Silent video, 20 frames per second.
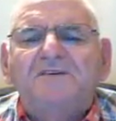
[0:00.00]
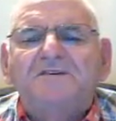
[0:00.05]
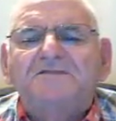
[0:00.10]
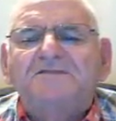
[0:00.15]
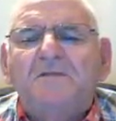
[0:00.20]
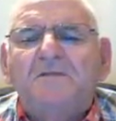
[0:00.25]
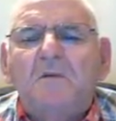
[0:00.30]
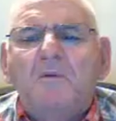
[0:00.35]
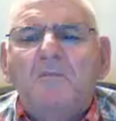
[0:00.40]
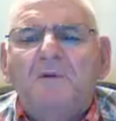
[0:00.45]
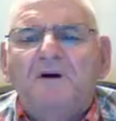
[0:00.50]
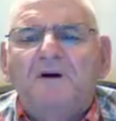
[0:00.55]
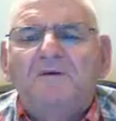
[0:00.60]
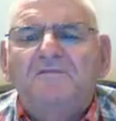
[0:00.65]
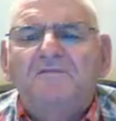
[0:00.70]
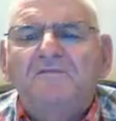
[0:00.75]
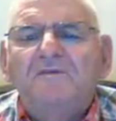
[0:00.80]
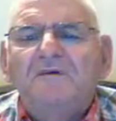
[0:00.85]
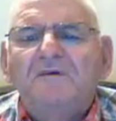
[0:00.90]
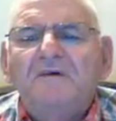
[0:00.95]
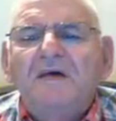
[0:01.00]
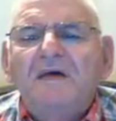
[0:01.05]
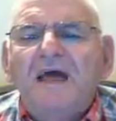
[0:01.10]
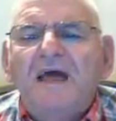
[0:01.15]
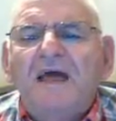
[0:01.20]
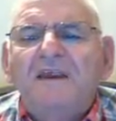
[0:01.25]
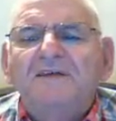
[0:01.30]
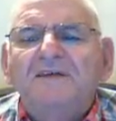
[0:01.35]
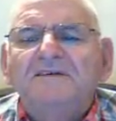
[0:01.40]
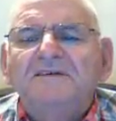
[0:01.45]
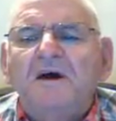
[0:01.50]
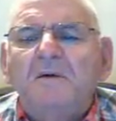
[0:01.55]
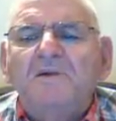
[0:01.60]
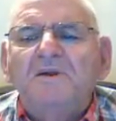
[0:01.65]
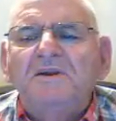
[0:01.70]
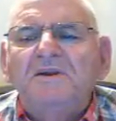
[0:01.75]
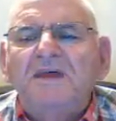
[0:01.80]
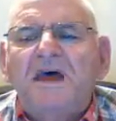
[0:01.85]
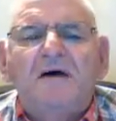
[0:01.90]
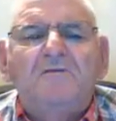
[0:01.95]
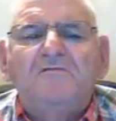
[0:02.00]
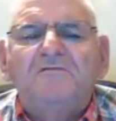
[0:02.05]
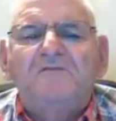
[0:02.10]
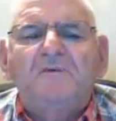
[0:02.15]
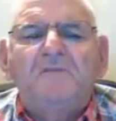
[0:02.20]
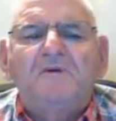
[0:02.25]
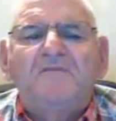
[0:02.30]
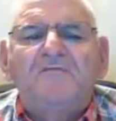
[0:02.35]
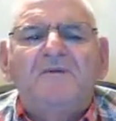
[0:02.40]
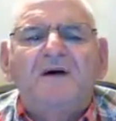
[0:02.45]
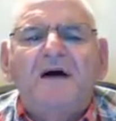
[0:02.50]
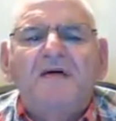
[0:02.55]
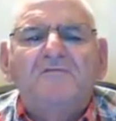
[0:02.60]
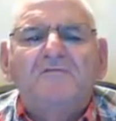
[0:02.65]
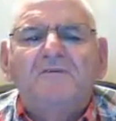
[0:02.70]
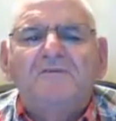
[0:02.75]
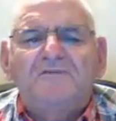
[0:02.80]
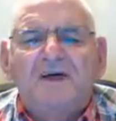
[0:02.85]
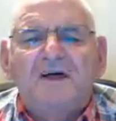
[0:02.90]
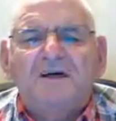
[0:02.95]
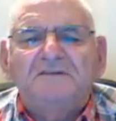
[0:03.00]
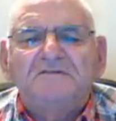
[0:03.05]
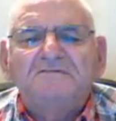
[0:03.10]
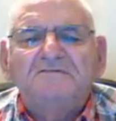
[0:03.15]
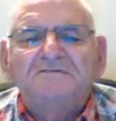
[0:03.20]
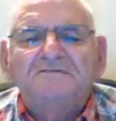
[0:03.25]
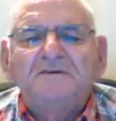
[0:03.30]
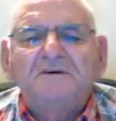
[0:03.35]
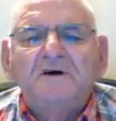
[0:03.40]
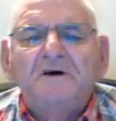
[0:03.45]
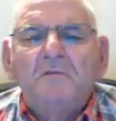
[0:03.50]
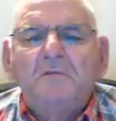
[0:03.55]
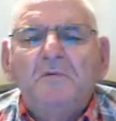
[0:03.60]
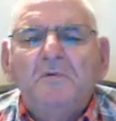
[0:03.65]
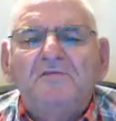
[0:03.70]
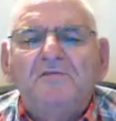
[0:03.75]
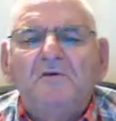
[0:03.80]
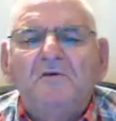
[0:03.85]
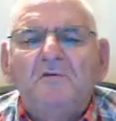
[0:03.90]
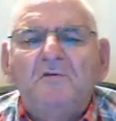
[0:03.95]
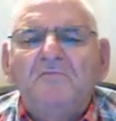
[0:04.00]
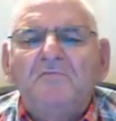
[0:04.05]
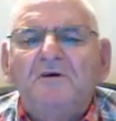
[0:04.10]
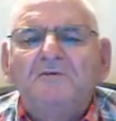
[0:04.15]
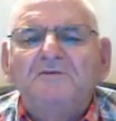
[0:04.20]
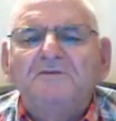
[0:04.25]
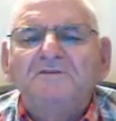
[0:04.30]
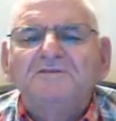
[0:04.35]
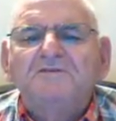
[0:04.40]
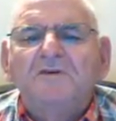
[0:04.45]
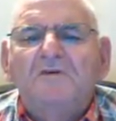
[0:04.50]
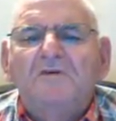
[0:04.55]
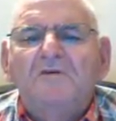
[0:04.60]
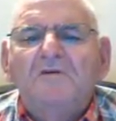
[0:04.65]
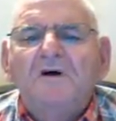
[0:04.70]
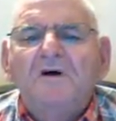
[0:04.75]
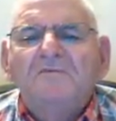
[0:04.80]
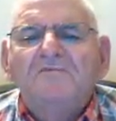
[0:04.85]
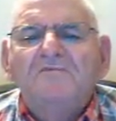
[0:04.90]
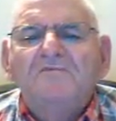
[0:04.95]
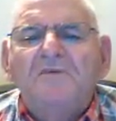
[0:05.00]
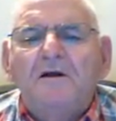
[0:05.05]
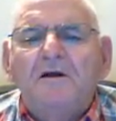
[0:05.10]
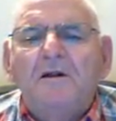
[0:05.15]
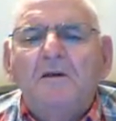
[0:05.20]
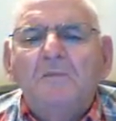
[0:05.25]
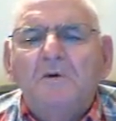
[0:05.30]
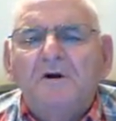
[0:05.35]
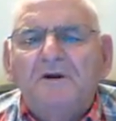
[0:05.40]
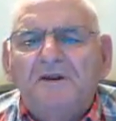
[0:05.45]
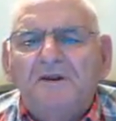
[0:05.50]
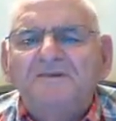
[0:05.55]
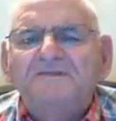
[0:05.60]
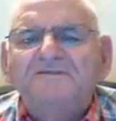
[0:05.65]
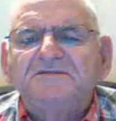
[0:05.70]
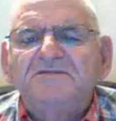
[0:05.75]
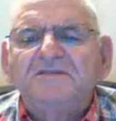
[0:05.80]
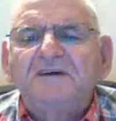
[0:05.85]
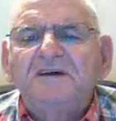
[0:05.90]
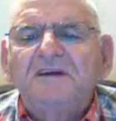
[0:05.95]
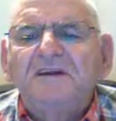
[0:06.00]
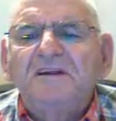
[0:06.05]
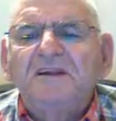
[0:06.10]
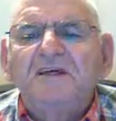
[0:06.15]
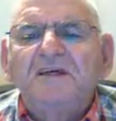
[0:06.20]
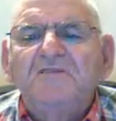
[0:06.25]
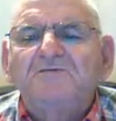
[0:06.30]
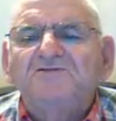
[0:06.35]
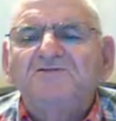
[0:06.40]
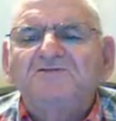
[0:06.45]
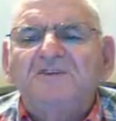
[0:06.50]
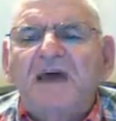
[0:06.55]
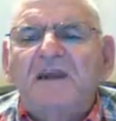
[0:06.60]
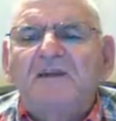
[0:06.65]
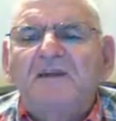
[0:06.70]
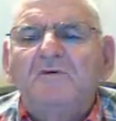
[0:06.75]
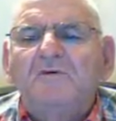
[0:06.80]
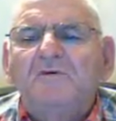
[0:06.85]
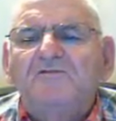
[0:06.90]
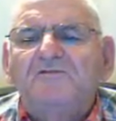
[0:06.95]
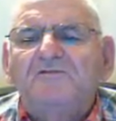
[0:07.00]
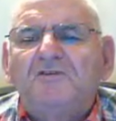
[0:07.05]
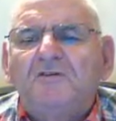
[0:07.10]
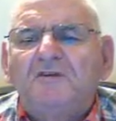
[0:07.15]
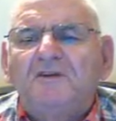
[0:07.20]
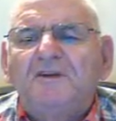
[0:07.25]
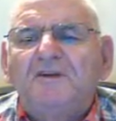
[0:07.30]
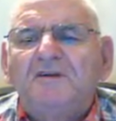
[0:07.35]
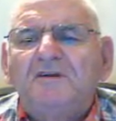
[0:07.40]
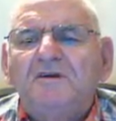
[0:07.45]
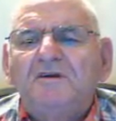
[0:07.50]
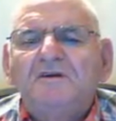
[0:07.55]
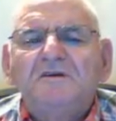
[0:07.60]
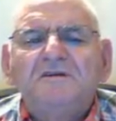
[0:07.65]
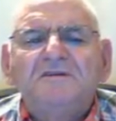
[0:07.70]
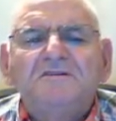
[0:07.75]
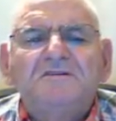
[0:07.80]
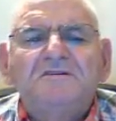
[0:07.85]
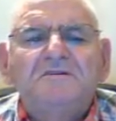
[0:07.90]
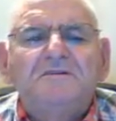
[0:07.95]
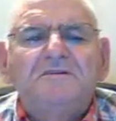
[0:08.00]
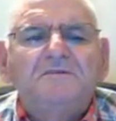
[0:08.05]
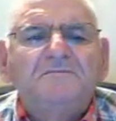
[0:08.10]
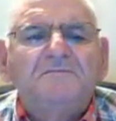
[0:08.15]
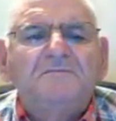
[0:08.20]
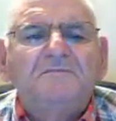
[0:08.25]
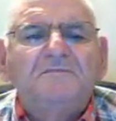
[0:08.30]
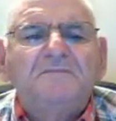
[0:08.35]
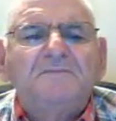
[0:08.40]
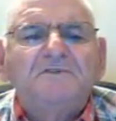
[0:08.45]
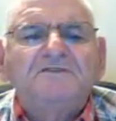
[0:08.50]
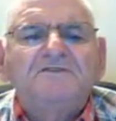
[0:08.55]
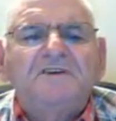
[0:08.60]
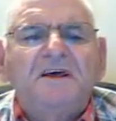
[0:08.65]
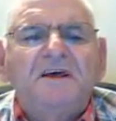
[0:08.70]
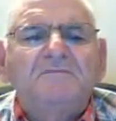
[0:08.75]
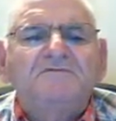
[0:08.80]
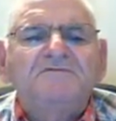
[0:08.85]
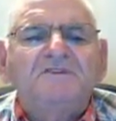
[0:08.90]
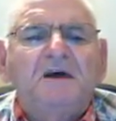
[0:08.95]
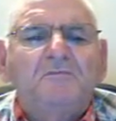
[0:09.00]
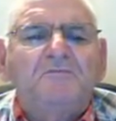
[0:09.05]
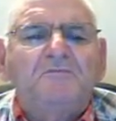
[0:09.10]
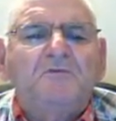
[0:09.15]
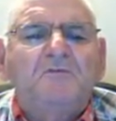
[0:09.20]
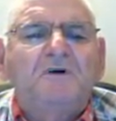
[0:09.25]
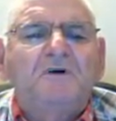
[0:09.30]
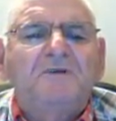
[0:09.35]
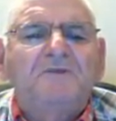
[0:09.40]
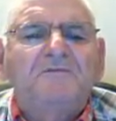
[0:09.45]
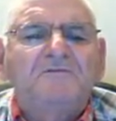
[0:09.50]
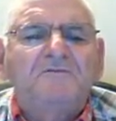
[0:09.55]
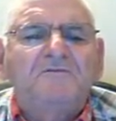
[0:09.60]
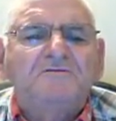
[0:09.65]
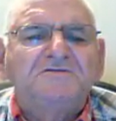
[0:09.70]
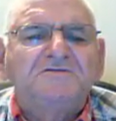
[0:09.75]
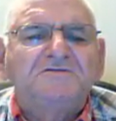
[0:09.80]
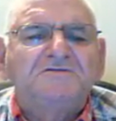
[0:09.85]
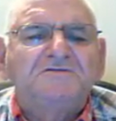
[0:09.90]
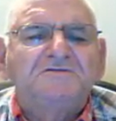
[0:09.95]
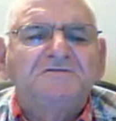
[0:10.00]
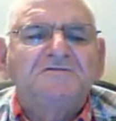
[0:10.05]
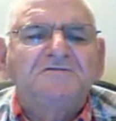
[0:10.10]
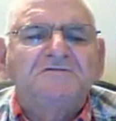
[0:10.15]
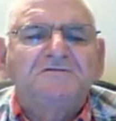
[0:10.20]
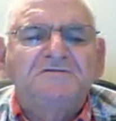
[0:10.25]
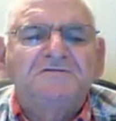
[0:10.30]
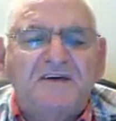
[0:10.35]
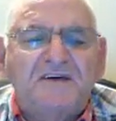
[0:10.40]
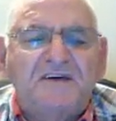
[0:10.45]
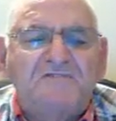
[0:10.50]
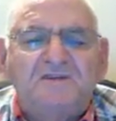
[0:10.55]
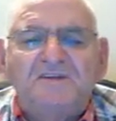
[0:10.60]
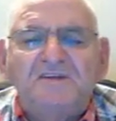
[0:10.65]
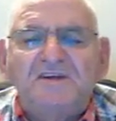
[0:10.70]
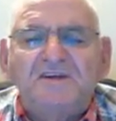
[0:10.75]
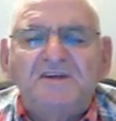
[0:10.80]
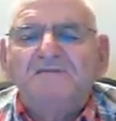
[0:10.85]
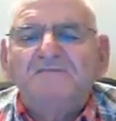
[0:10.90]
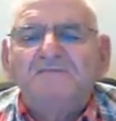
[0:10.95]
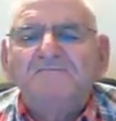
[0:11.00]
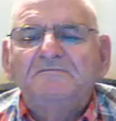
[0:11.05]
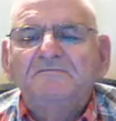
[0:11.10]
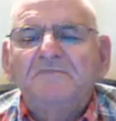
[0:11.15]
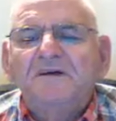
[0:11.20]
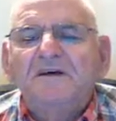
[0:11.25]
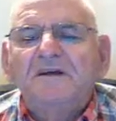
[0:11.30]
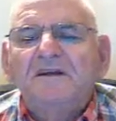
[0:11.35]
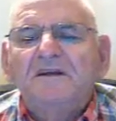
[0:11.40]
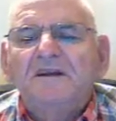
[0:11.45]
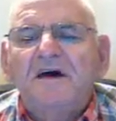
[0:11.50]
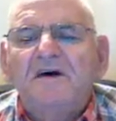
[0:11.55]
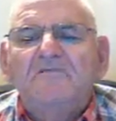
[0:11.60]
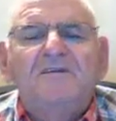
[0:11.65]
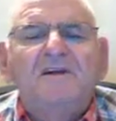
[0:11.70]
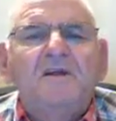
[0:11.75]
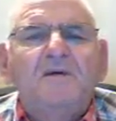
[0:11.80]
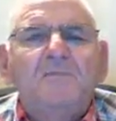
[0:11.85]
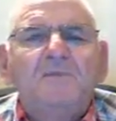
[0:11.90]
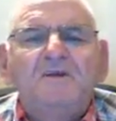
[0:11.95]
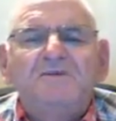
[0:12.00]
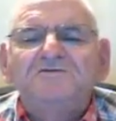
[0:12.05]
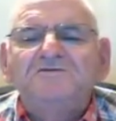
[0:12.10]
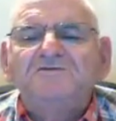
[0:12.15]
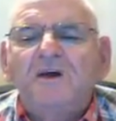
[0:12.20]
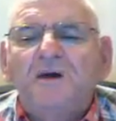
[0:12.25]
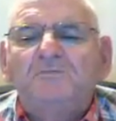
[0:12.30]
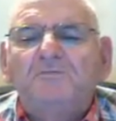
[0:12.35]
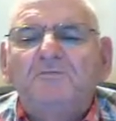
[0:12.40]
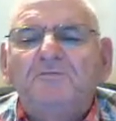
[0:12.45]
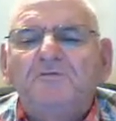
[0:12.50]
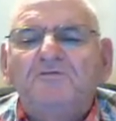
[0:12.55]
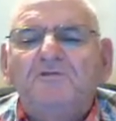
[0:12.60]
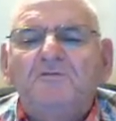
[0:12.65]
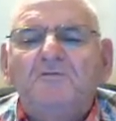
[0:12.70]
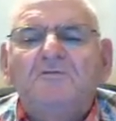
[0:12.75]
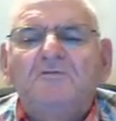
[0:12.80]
James chapter 1, verse 17. Every good gift and every perfect gift is from above, and is coming down from the Father of lights, with whom there is no variableness, neither shadow of turning.